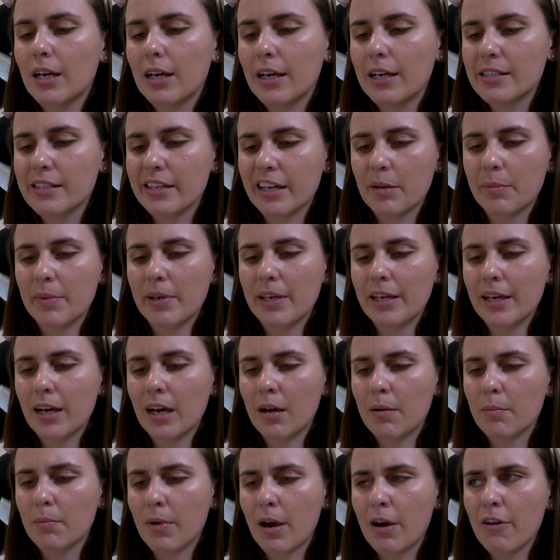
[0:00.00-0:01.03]
is going to be,
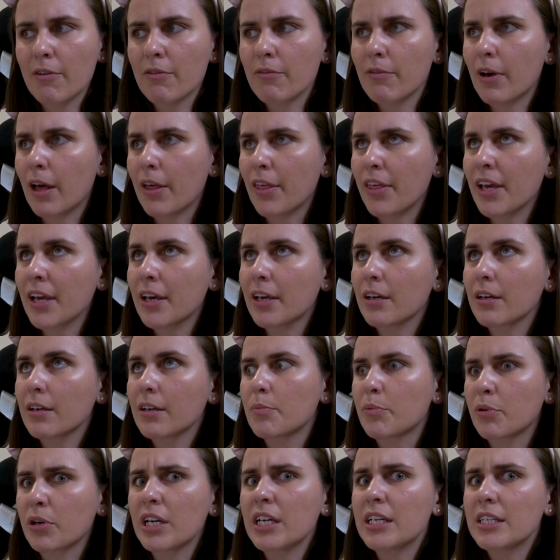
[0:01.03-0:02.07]
I think,
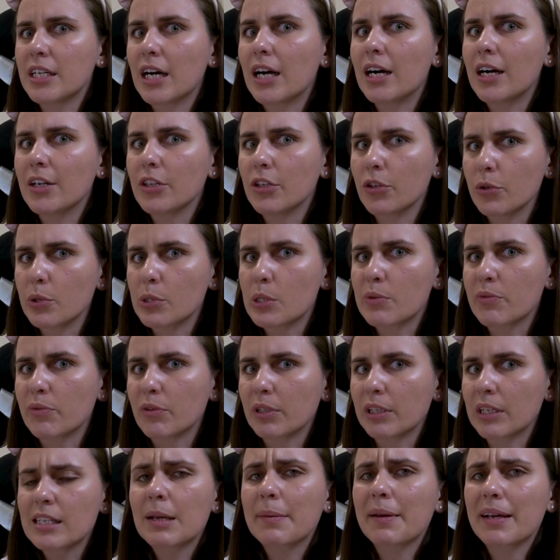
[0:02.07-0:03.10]
pretty darn
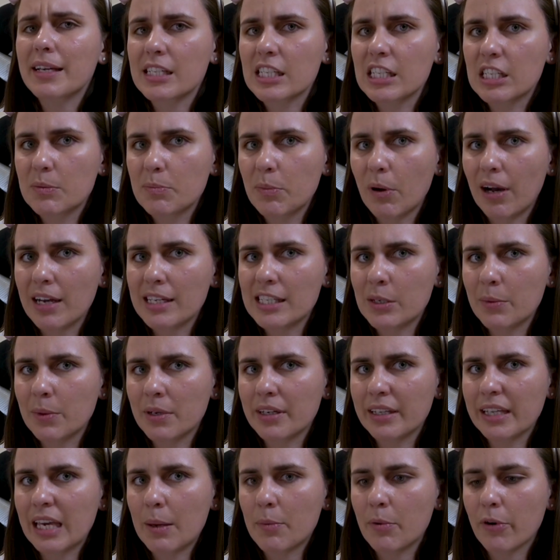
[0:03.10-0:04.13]
useful. It's going to be a spicy one
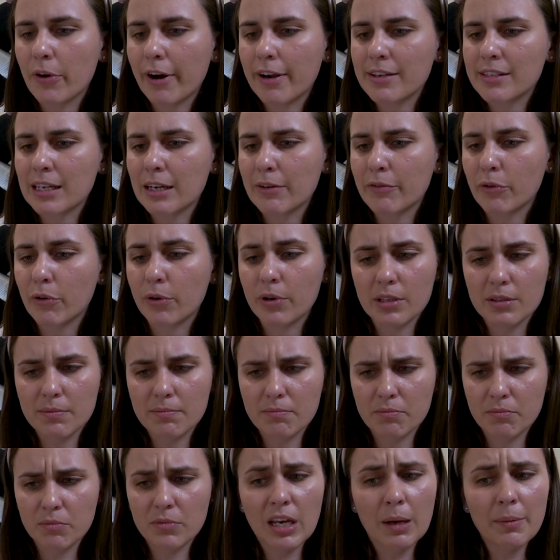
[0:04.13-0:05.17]
to keep your eyes out for. And
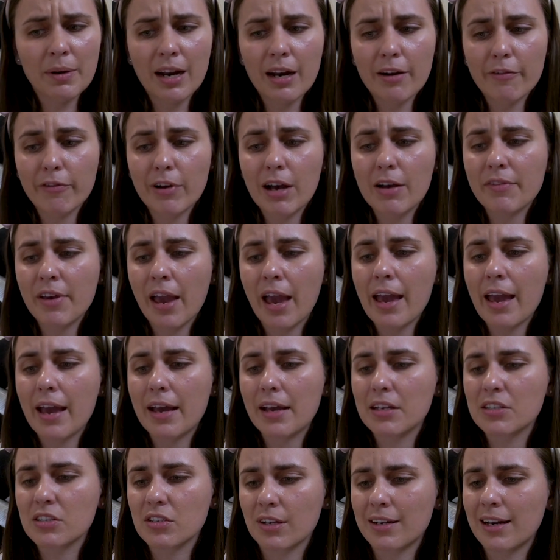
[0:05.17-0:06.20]
coming out of 5k
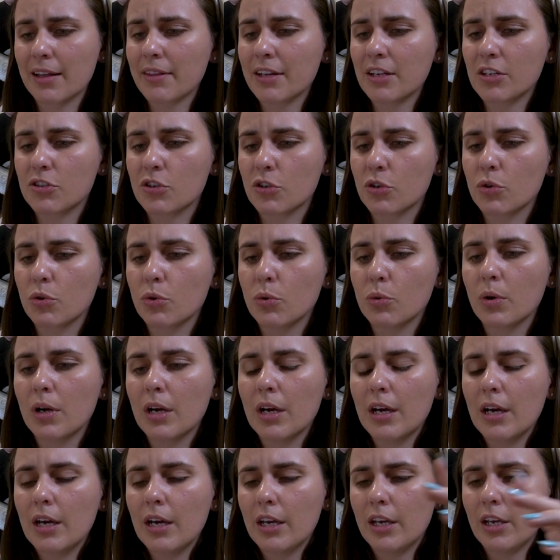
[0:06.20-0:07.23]
eggs, so nothing too,
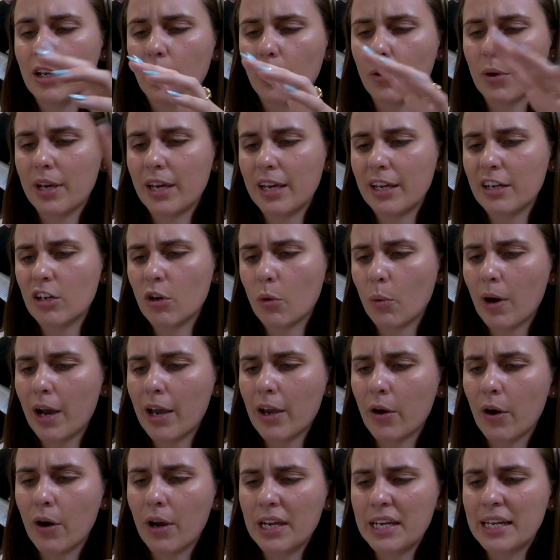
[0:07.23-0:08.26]
hidden away
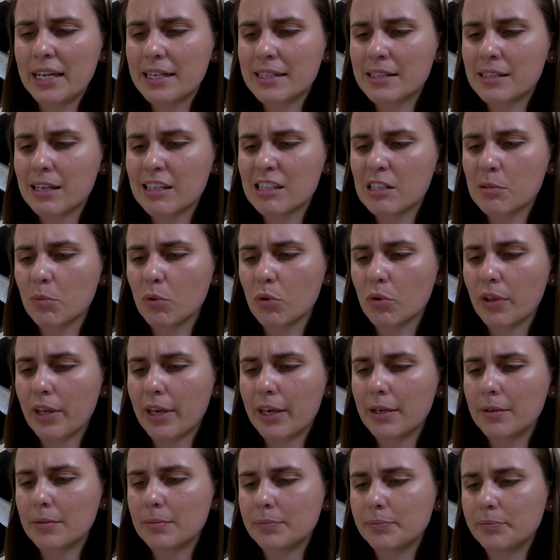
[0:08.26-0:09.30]
or inaccessible
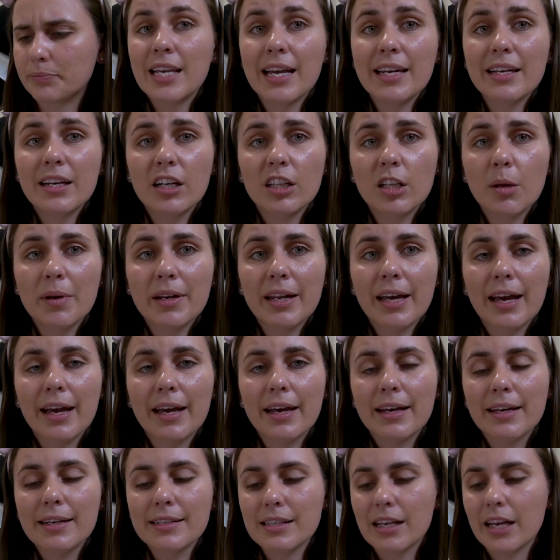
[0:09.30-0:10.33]
there. 10-kilometer
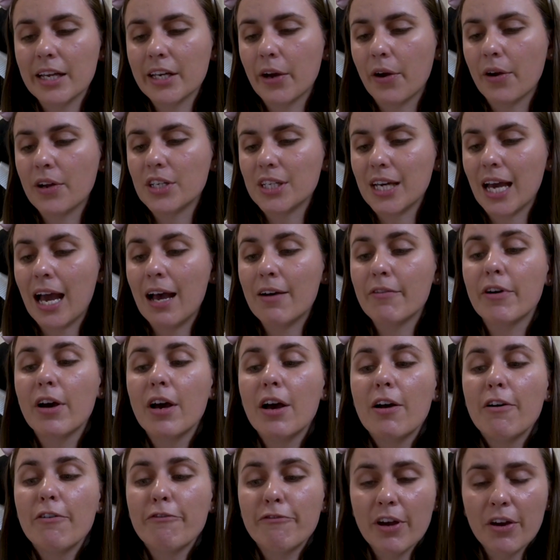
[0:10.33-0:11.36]
eggs are going to have
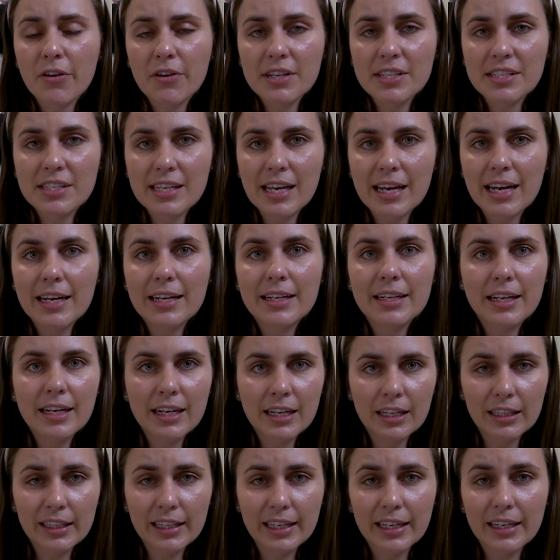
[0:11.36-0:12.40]
Ferroseed,
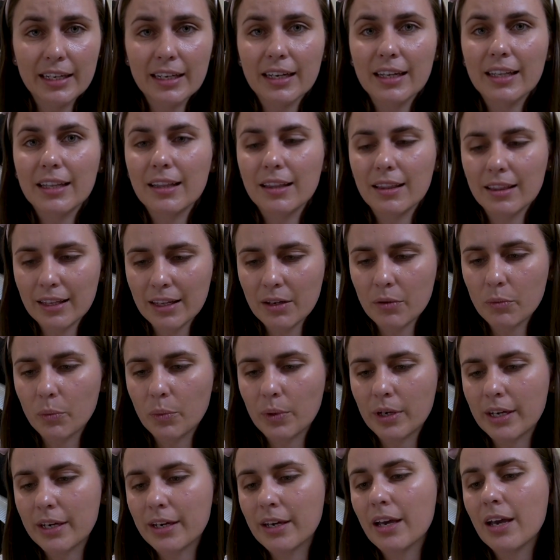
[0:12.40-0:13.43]
Klink,
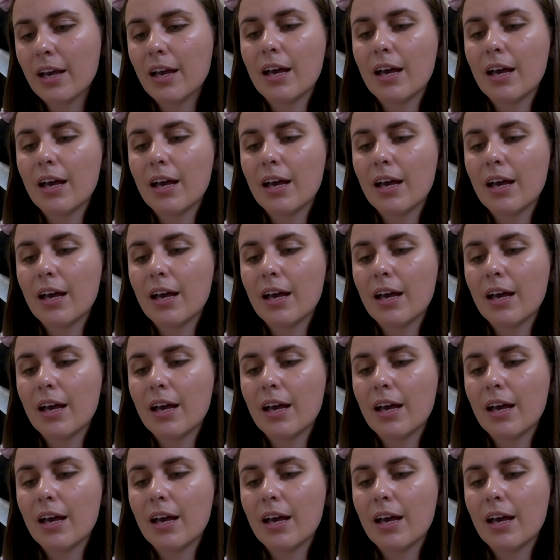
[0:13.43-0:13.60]
Litwick,